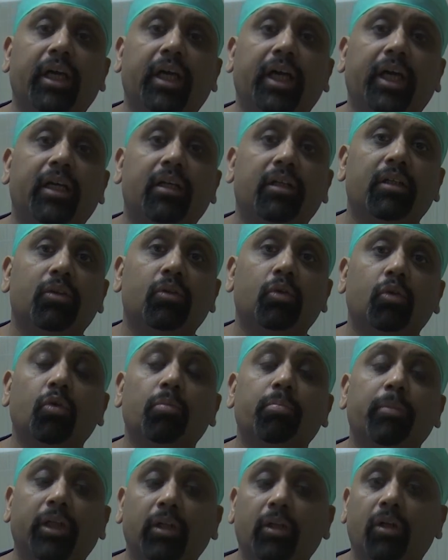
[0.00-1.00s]
and who
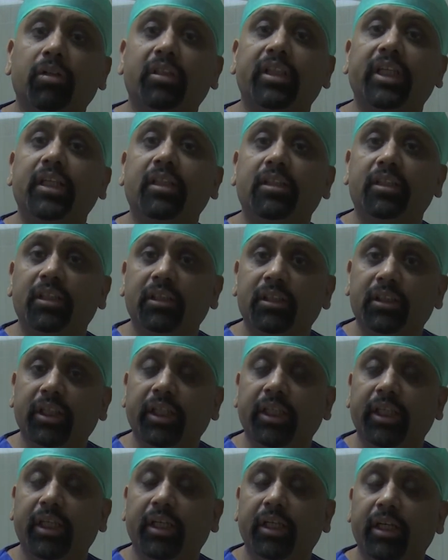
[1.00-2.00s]
may not need
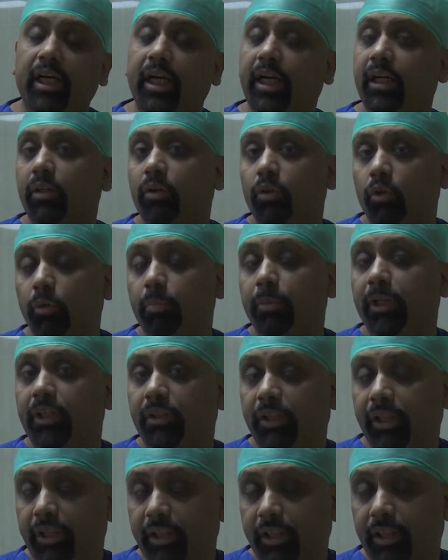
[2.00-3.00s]
surgery and could be
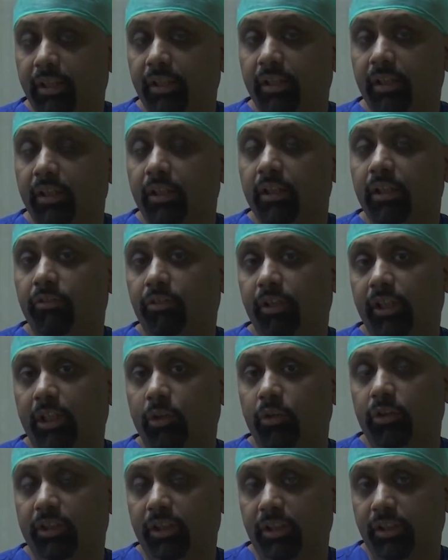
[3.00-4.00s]
treated
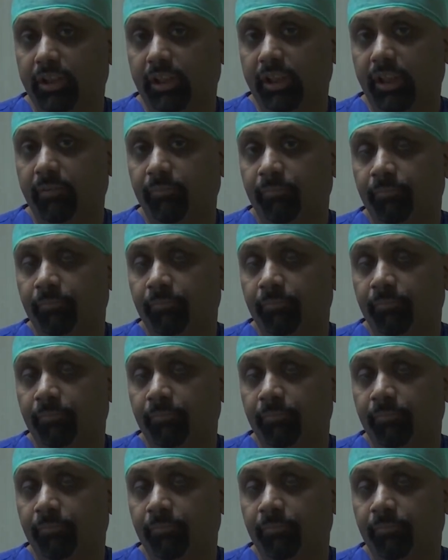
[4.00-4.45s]
without surgery.